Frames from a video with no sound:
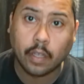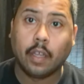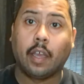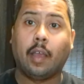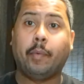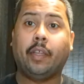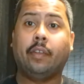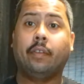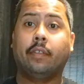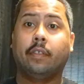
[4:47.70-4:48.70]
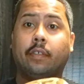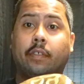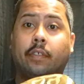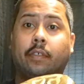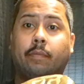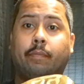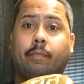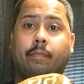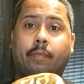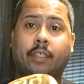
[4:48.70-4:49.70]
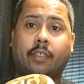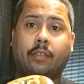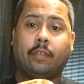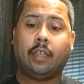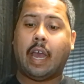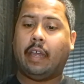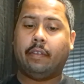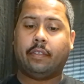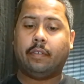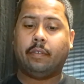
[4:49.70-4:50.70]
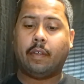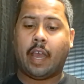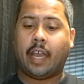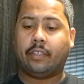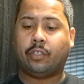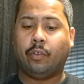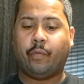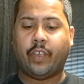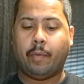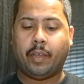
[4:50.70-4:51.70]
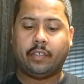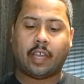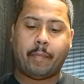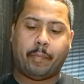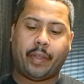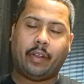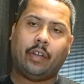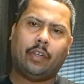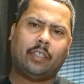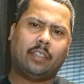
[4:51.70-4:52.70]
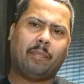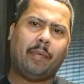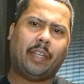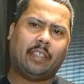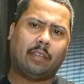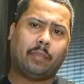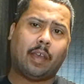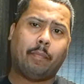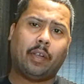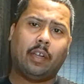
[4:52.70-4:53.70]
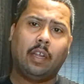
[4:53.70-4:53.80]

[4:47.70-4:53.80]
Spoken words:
I mean, this is I got two females. I've been pairing her since maybe like September.